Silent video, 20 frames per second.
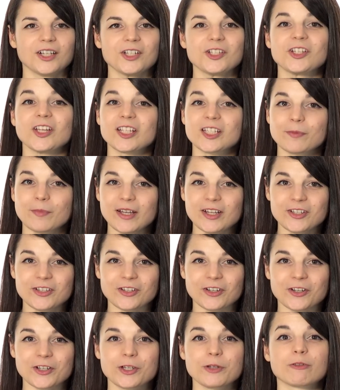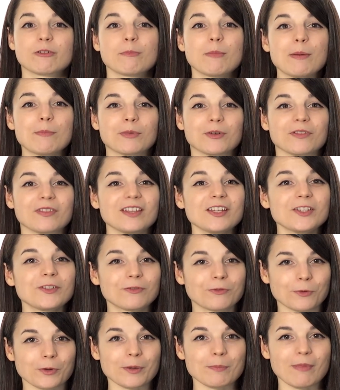Just make sure to remember these
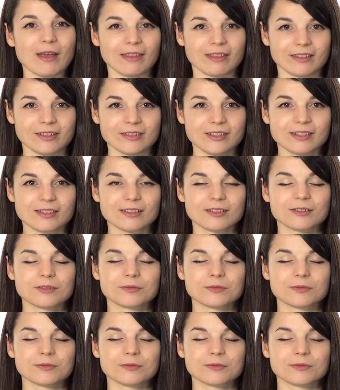4 methods.